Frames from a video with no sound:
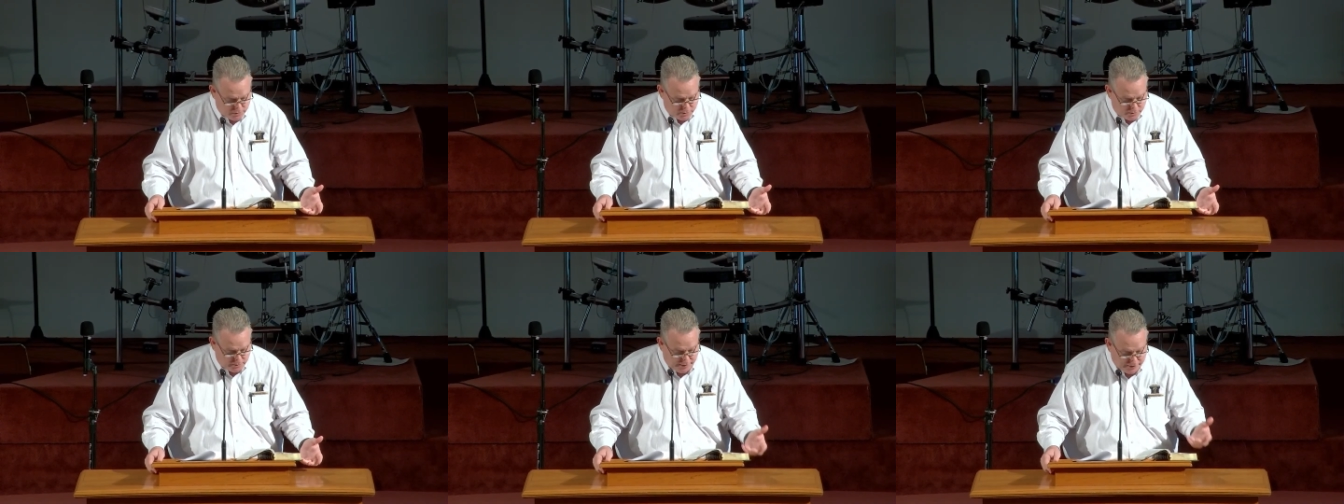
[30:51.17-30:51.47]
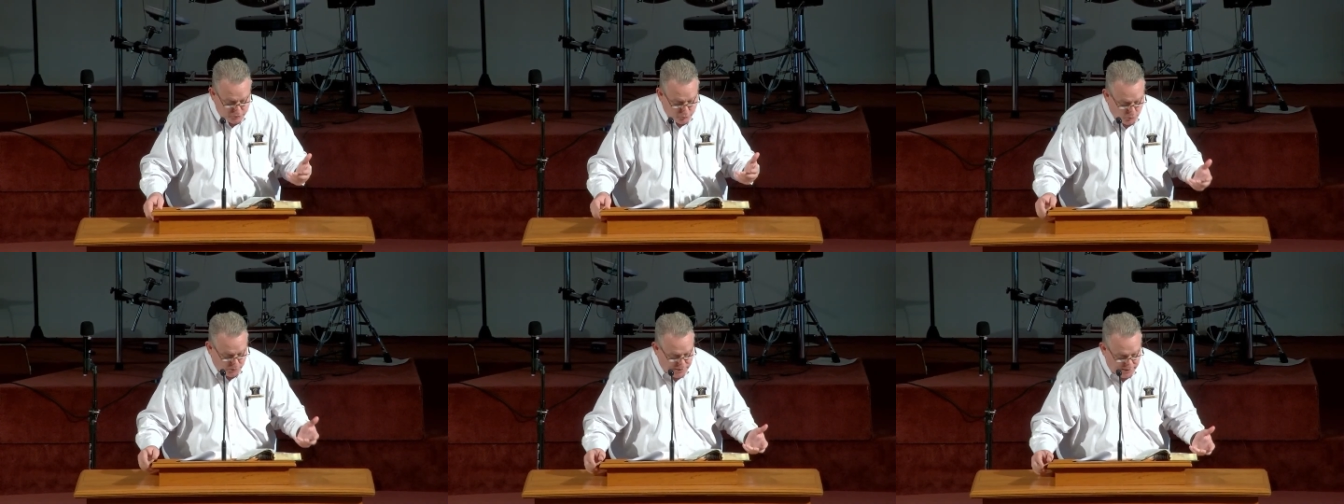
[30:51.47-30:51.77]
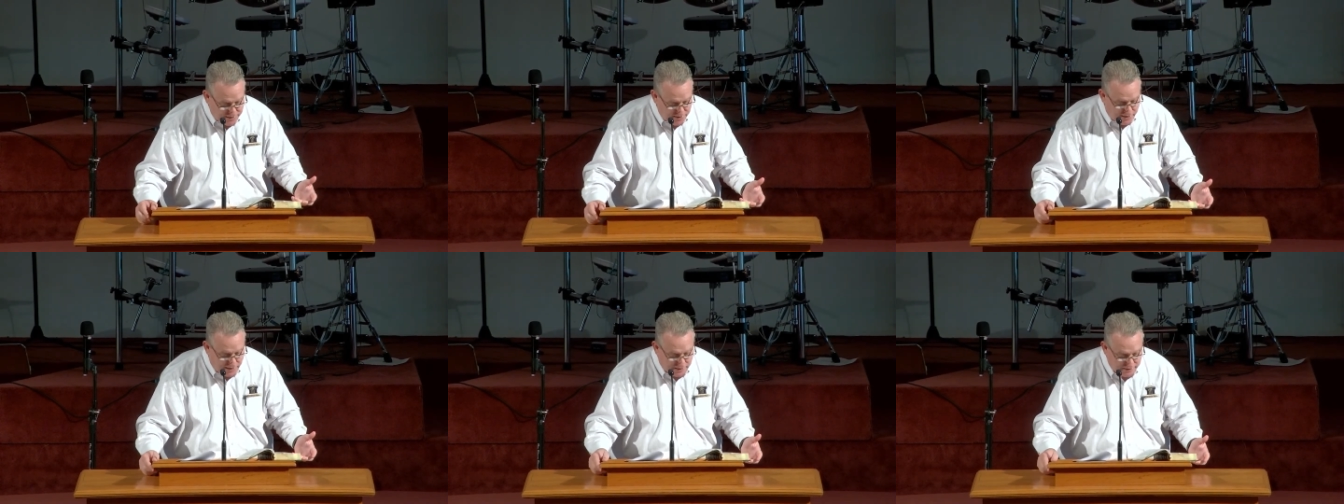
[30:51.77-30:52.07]
That's where
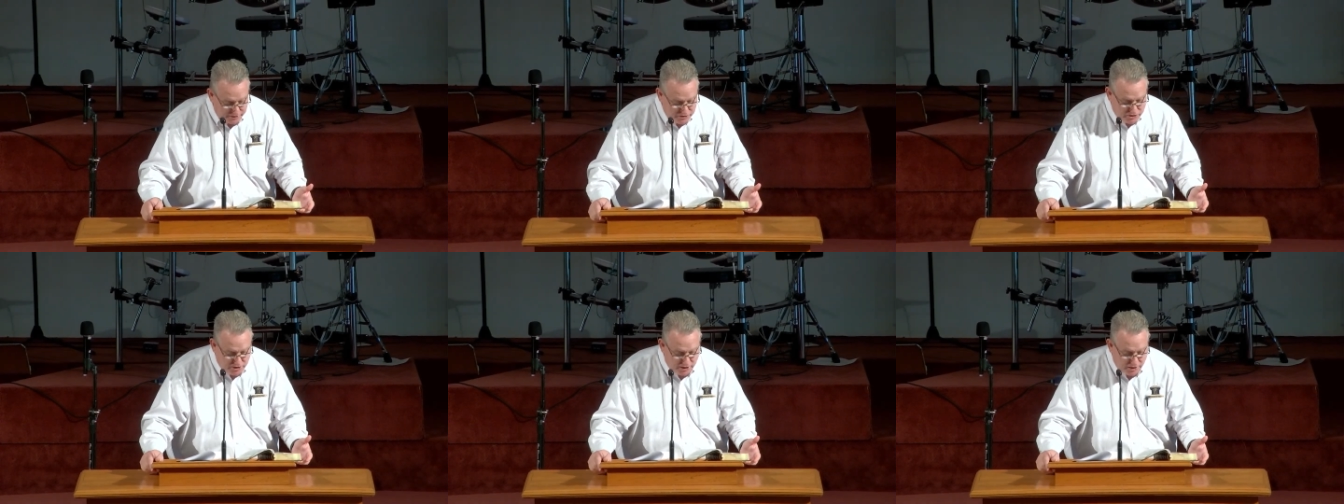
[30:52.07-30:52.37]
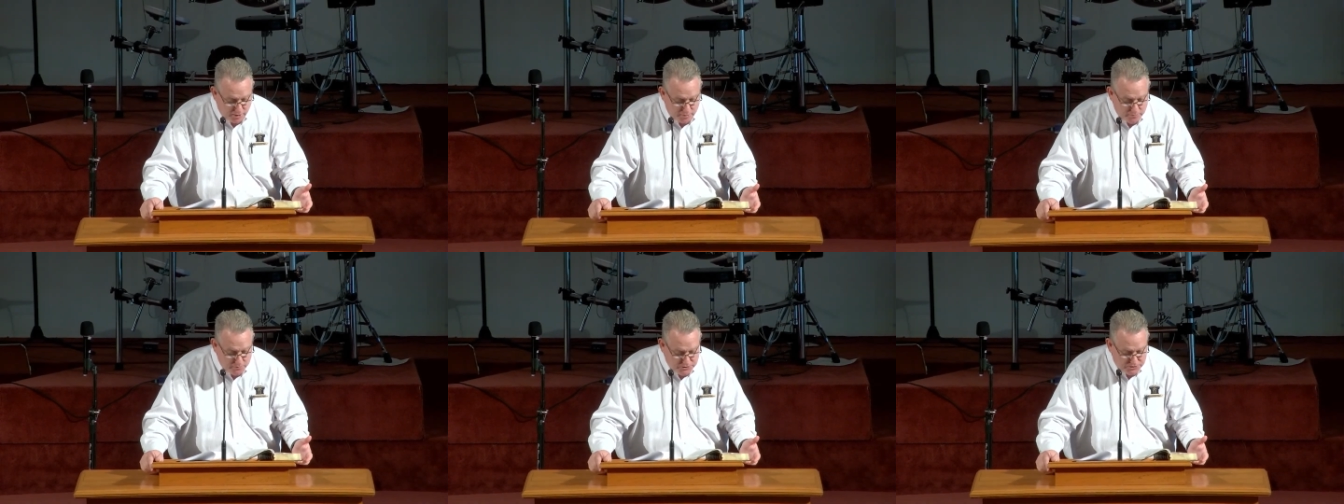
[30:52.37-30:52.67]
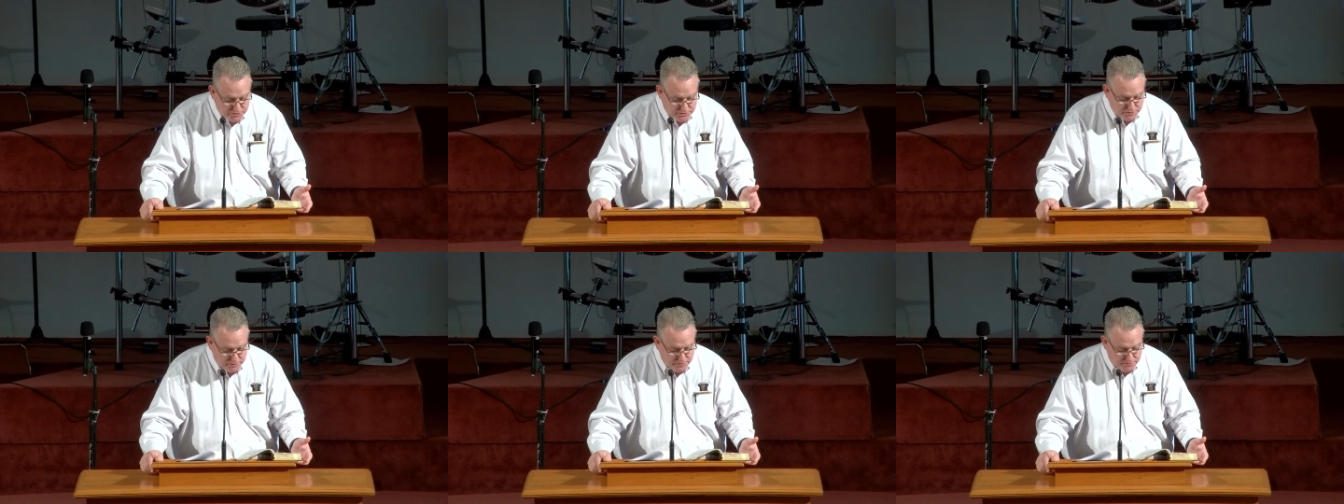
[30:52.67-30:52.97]
that knowledge
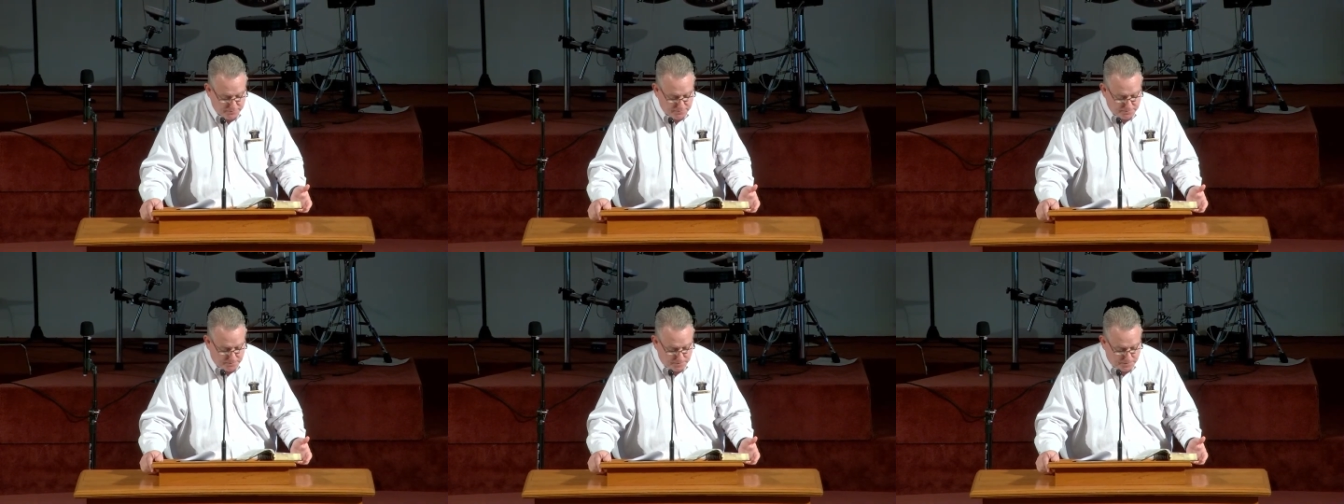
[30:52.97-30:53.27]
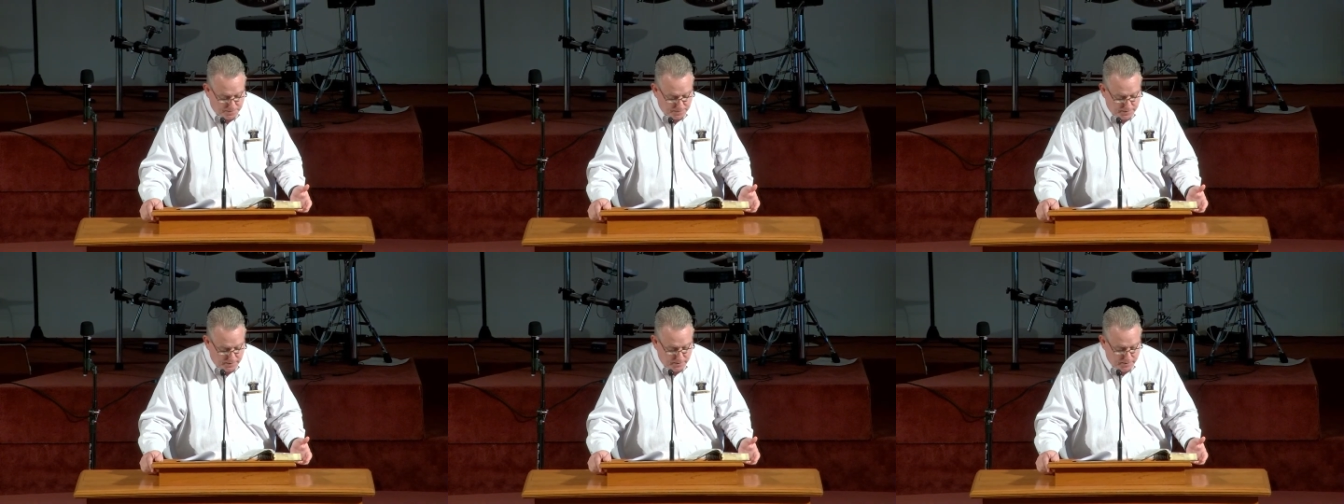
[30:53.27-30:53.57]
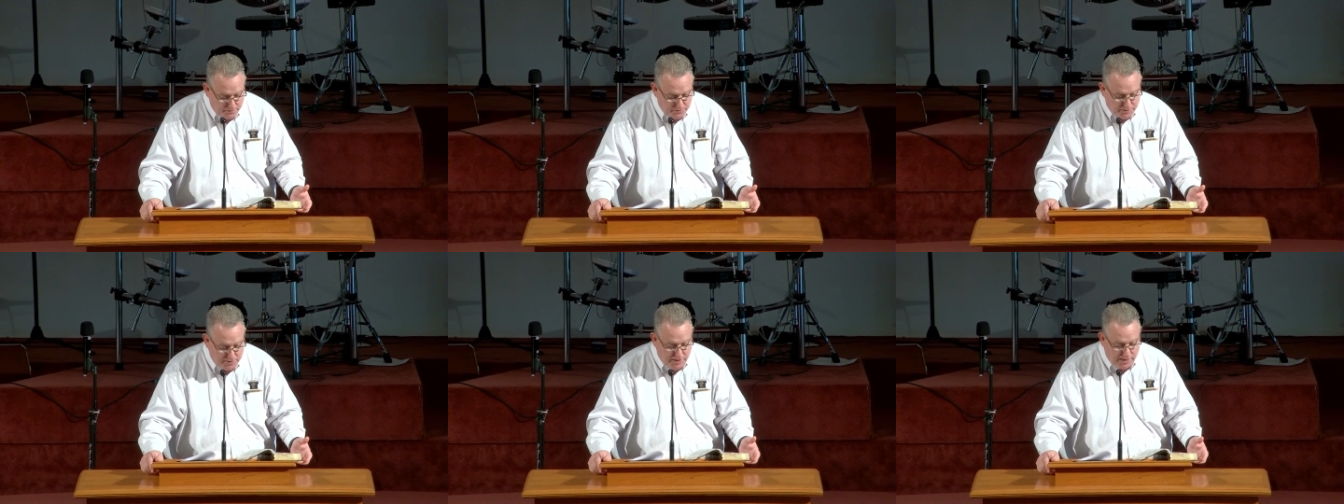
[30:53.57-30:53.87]
comes.
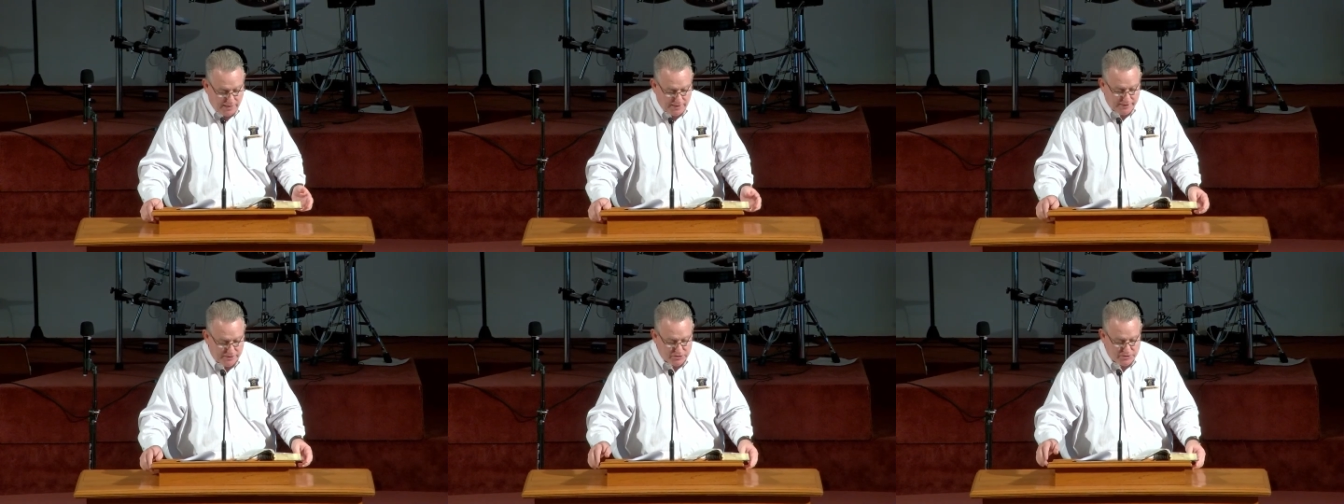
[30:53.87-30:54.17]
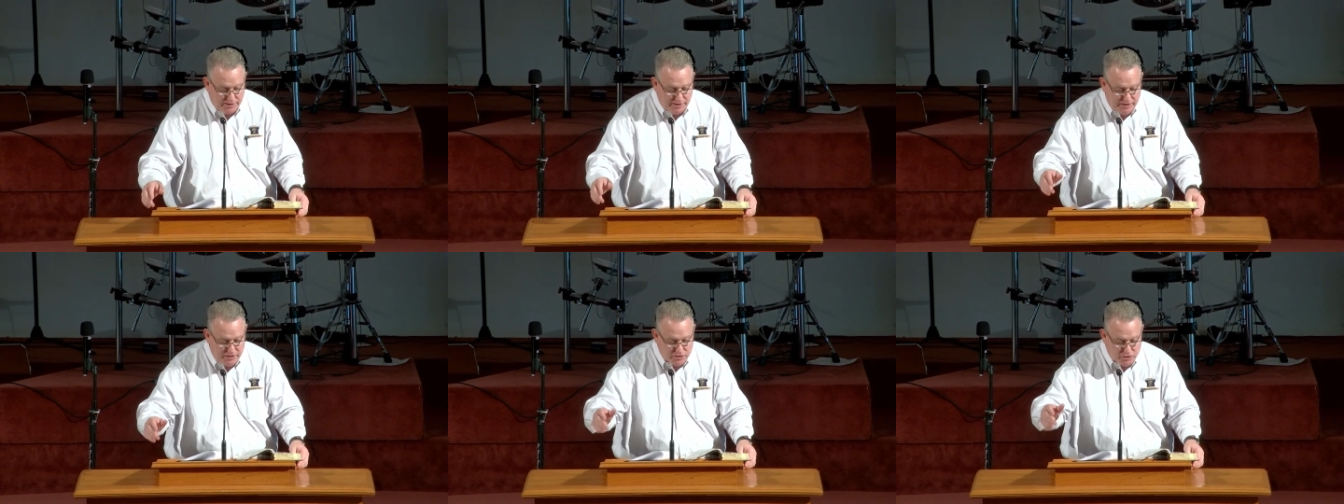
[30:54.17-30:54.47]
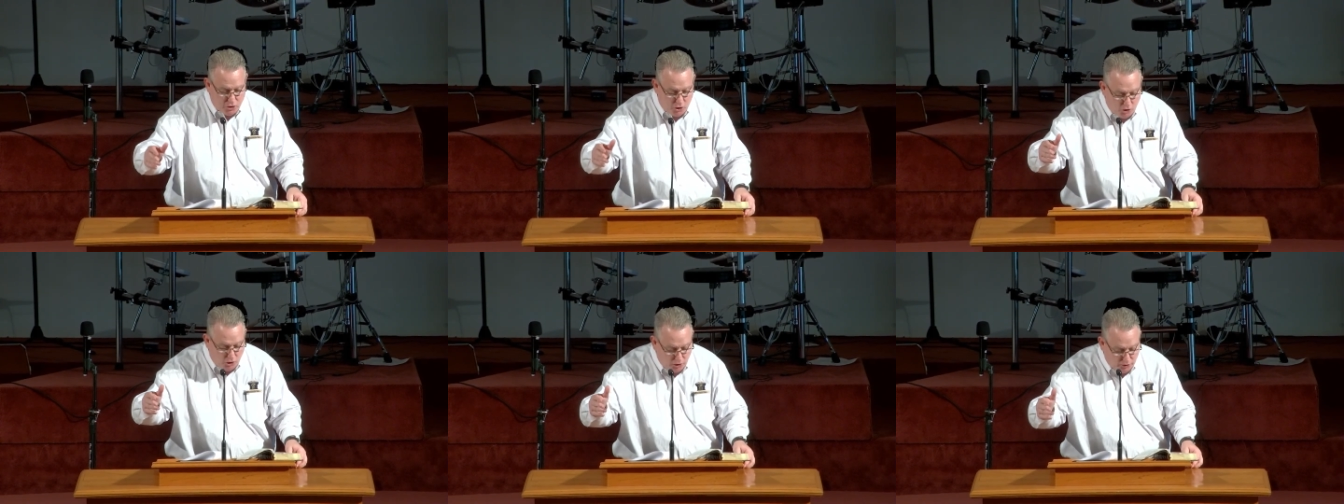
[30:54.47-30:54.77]
The knowledge that He's
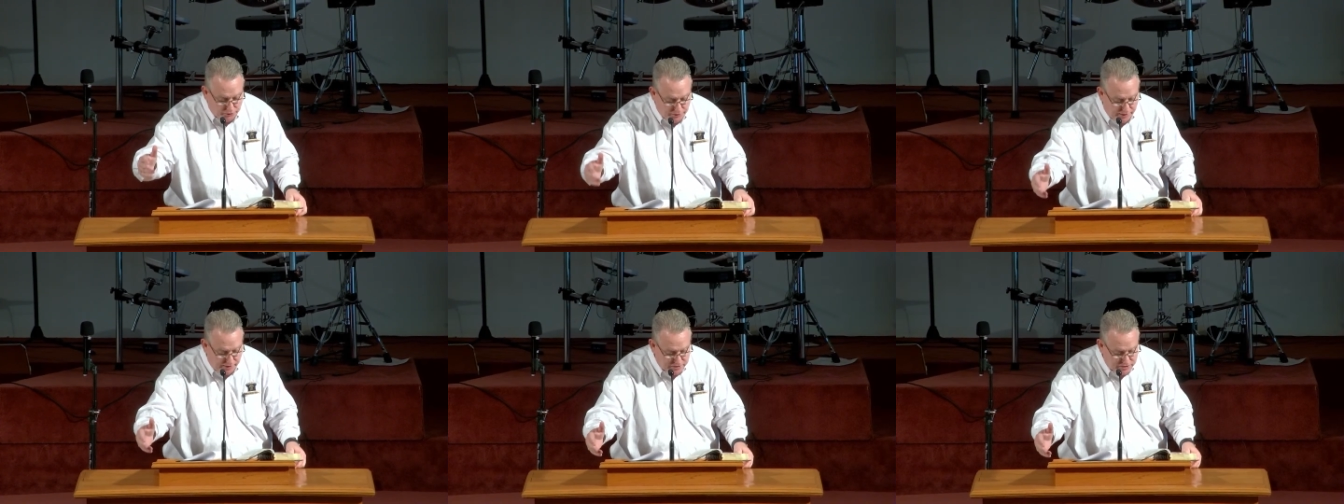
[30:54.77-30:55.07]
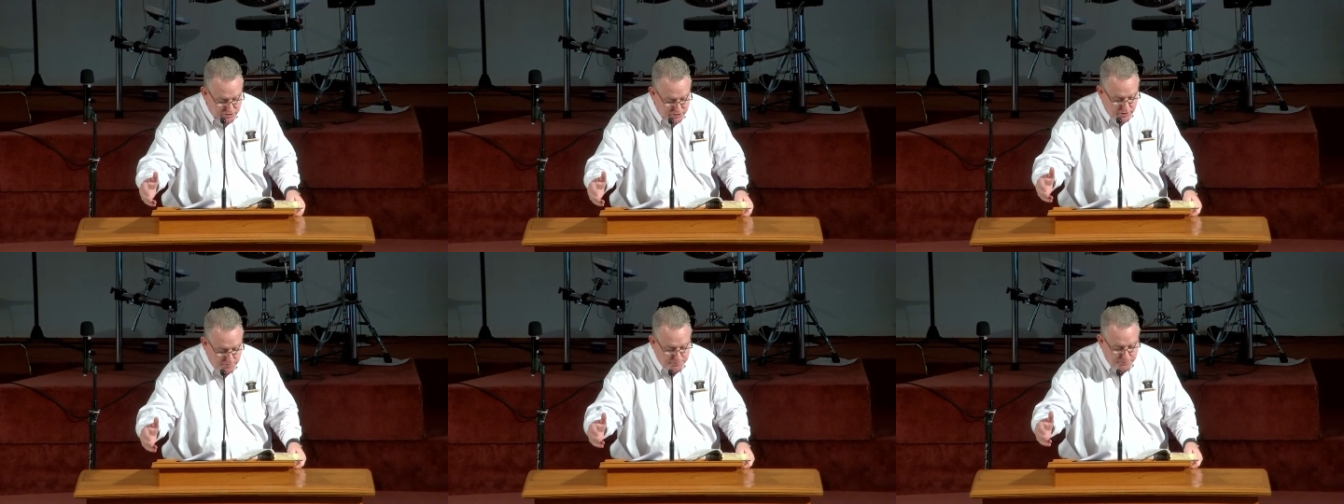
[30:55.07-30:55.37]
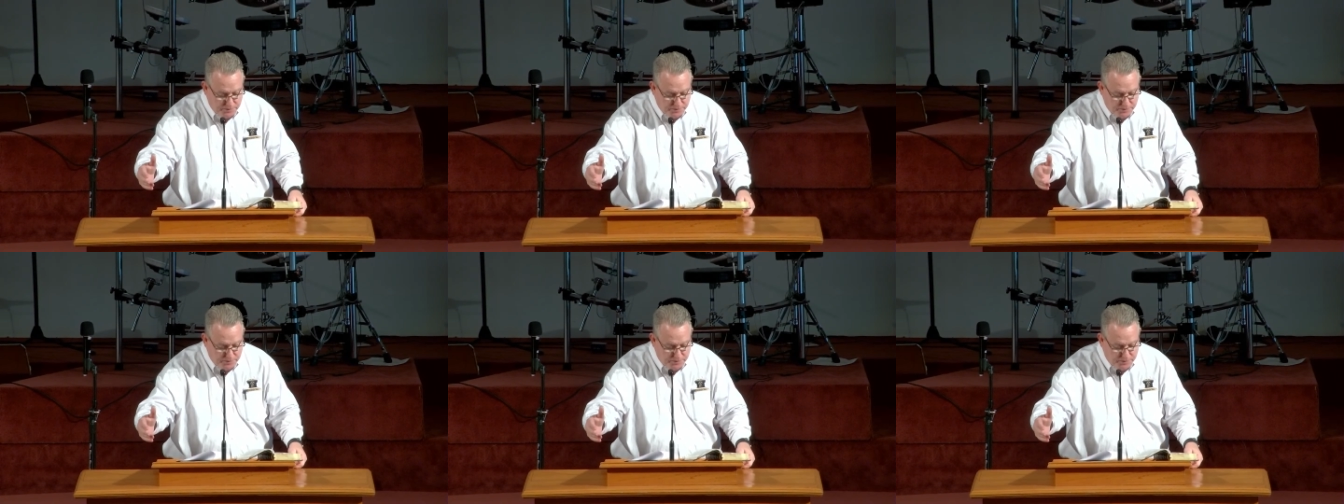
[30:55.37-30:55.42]
called us